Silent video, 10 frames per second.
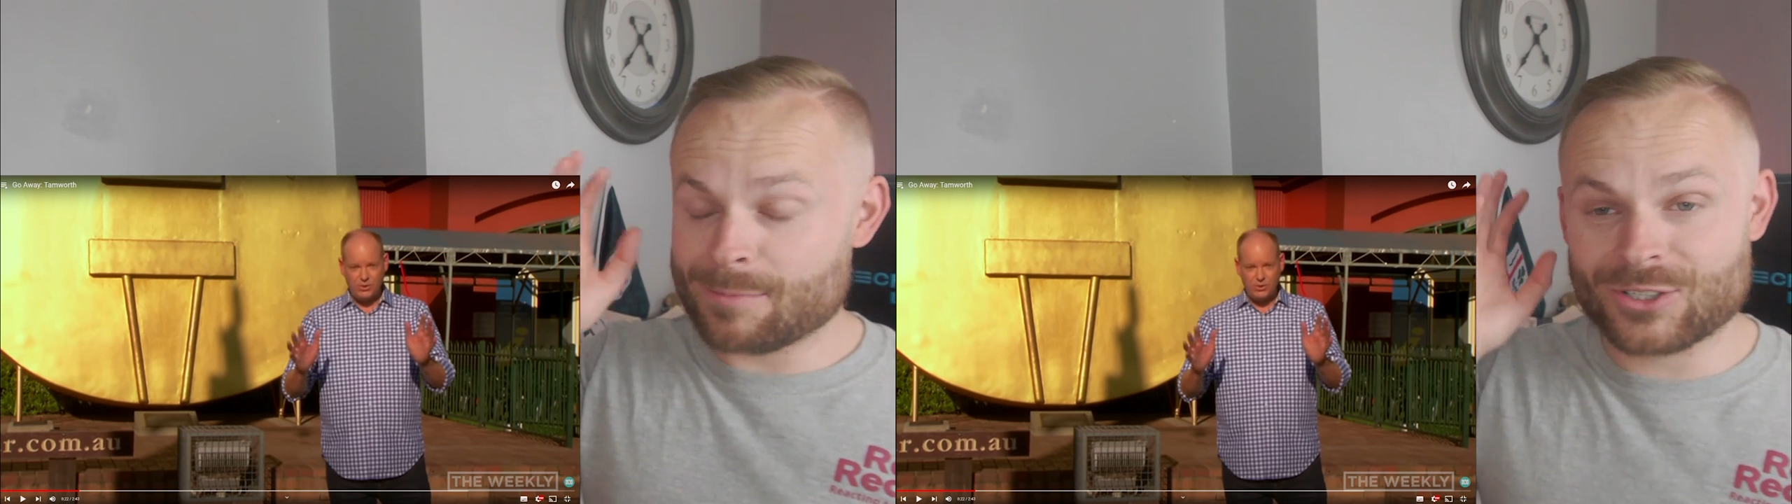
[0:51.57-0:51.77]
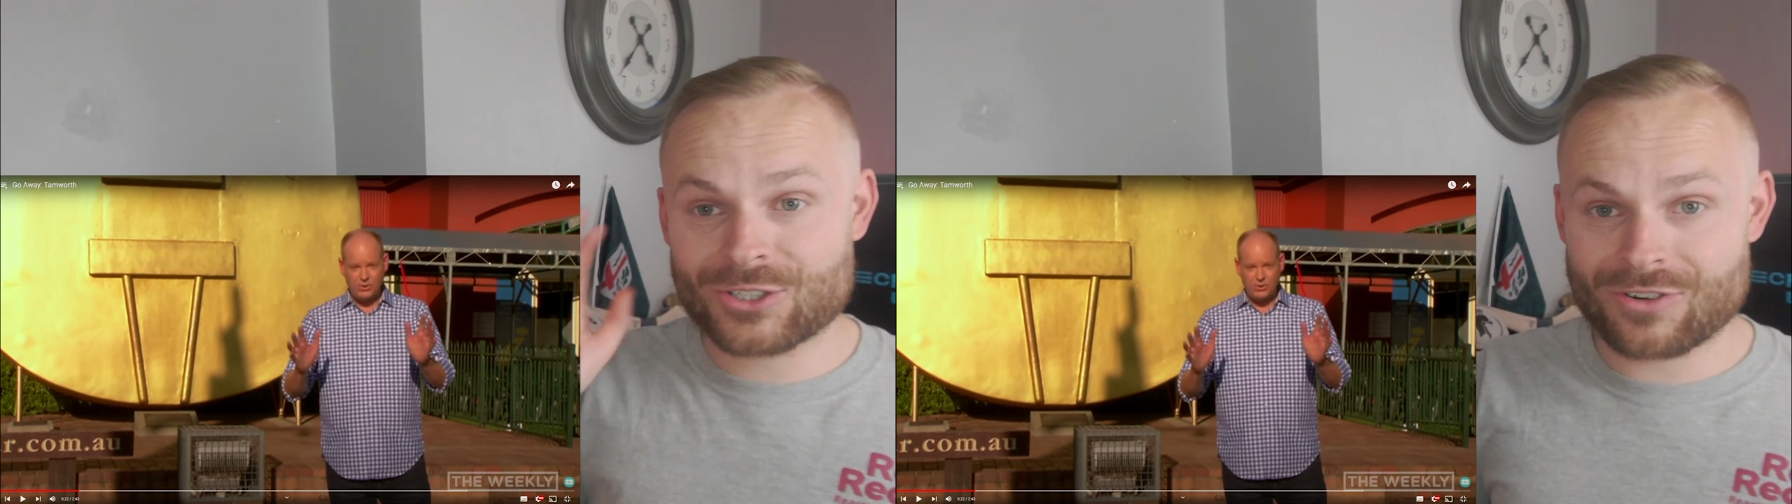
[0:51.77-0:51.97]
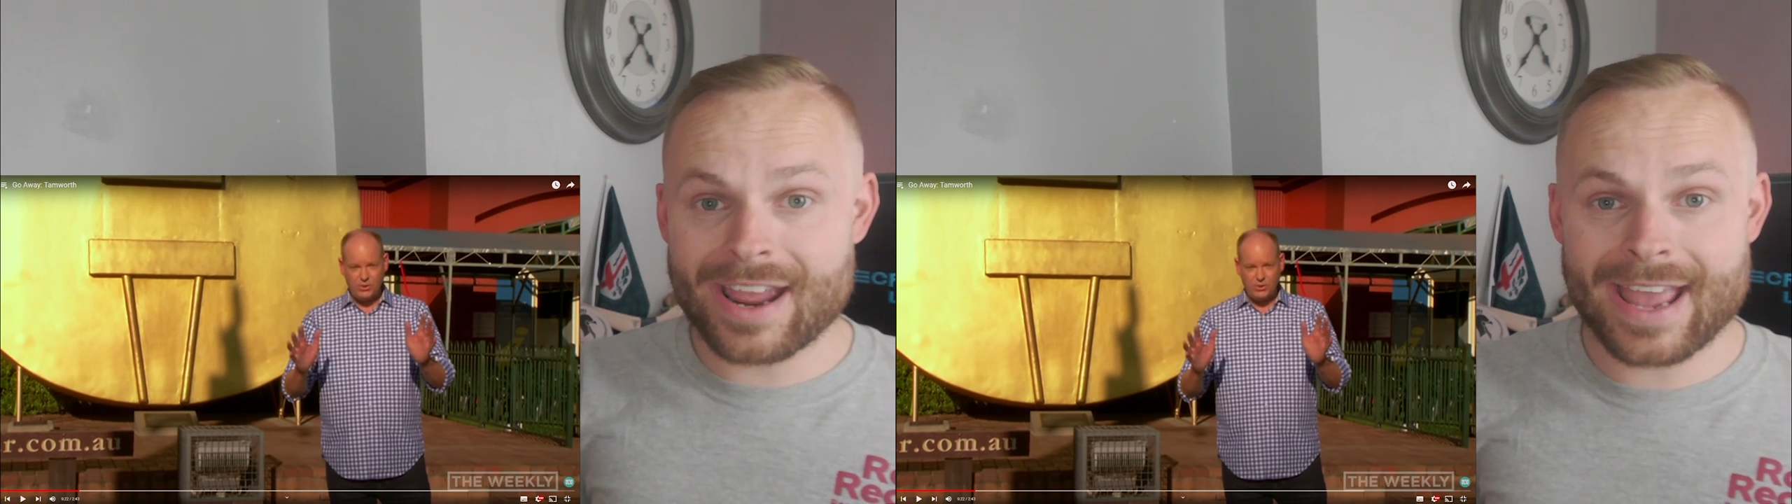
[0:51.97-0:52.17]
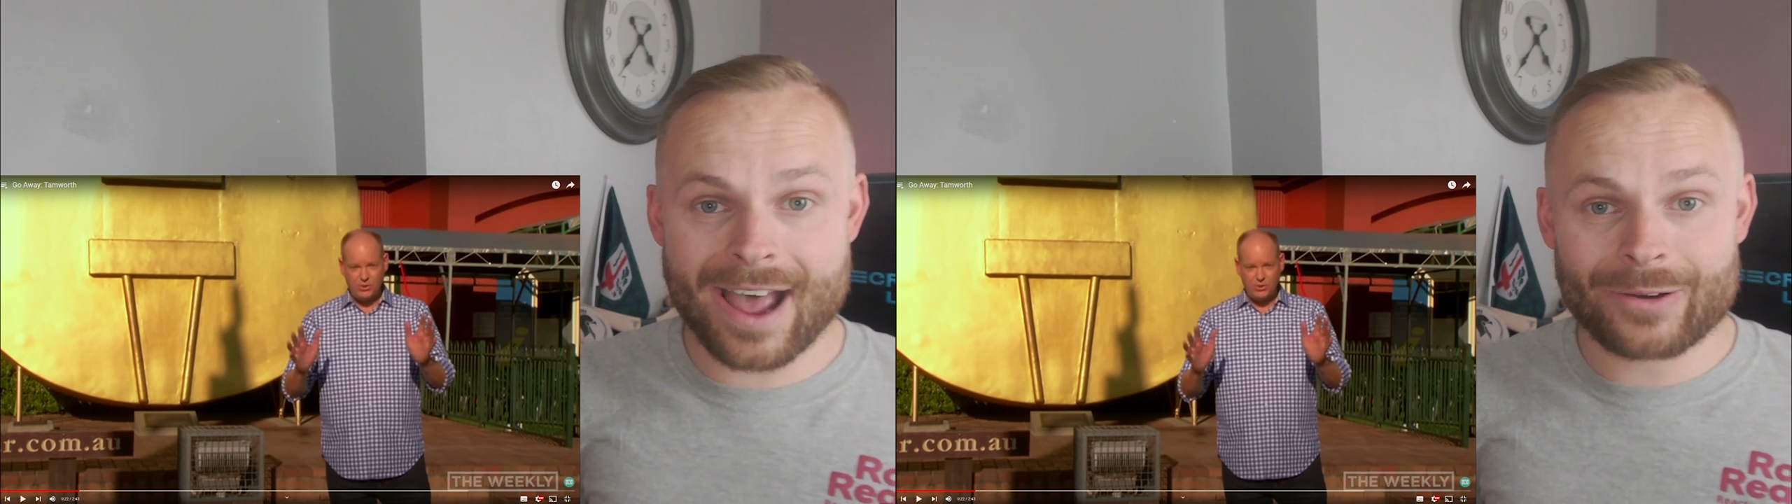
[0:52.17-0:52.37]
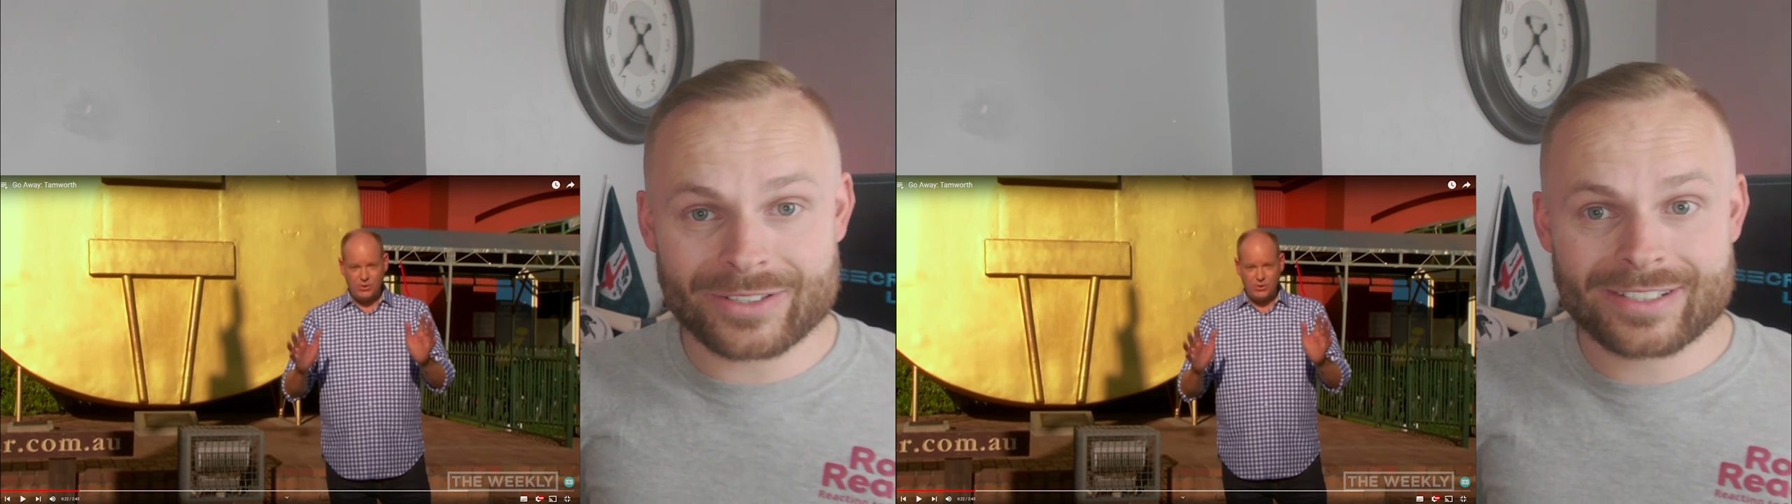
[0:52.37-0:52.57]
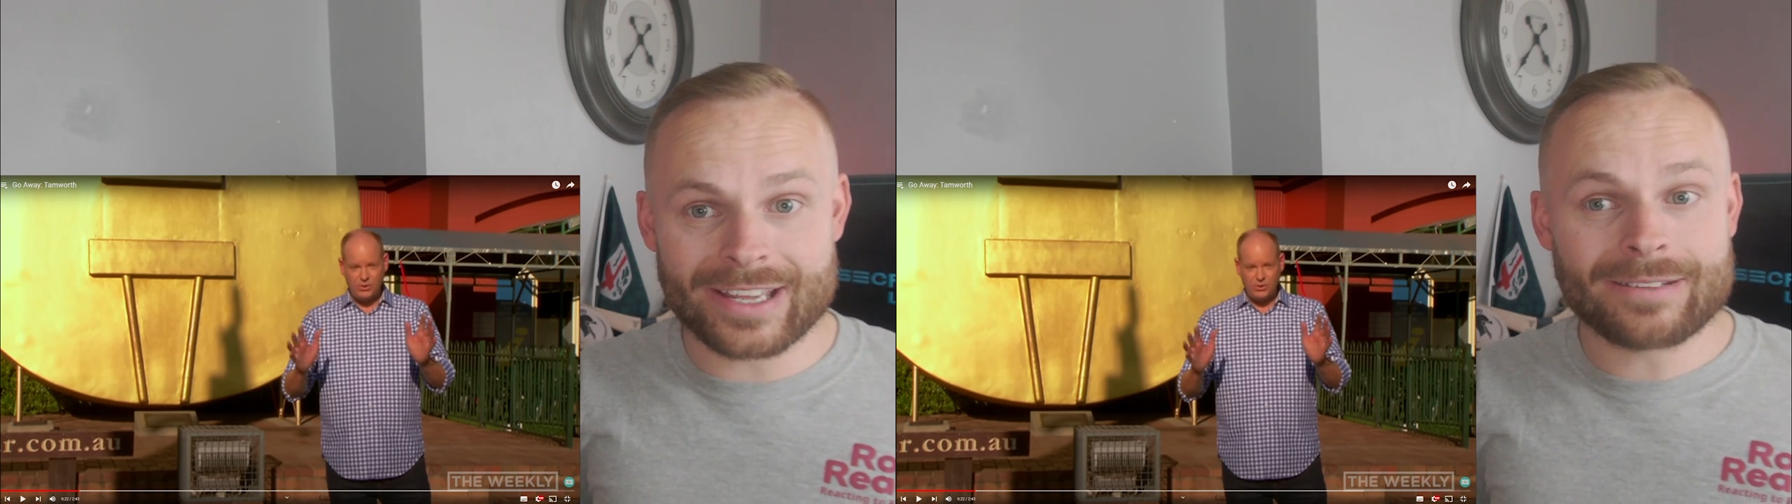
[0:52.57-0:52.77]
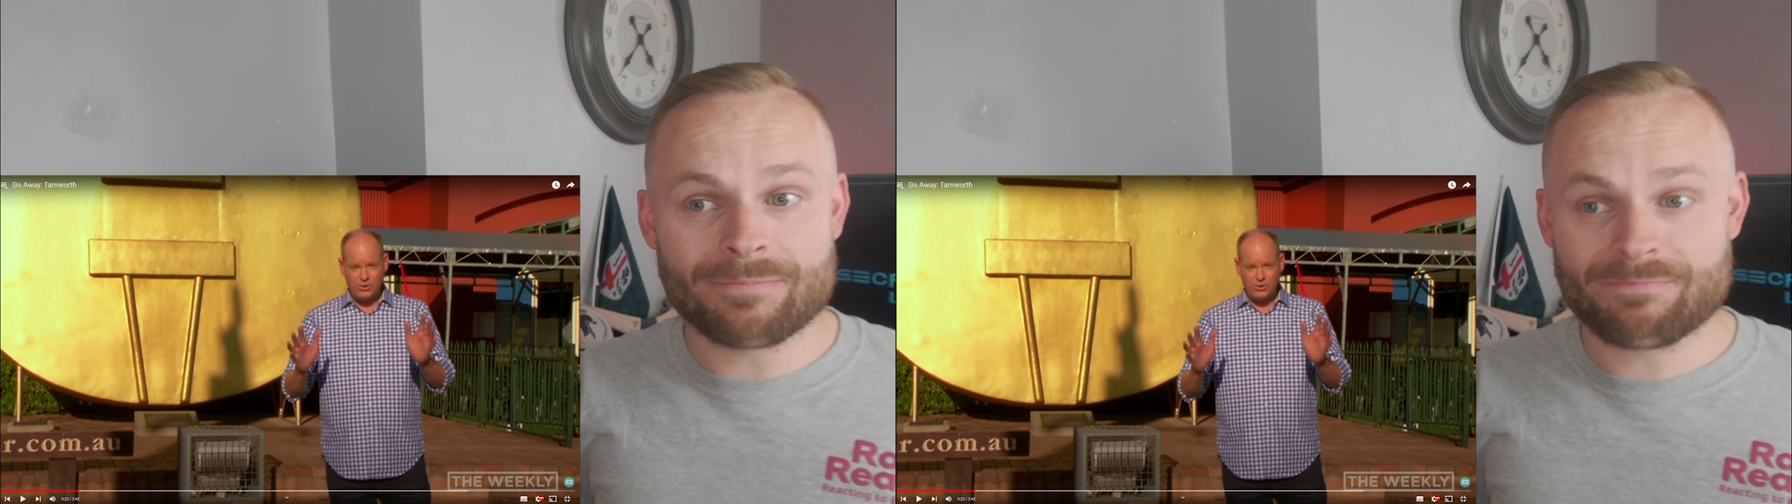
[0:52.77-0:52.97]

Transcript: straight out and said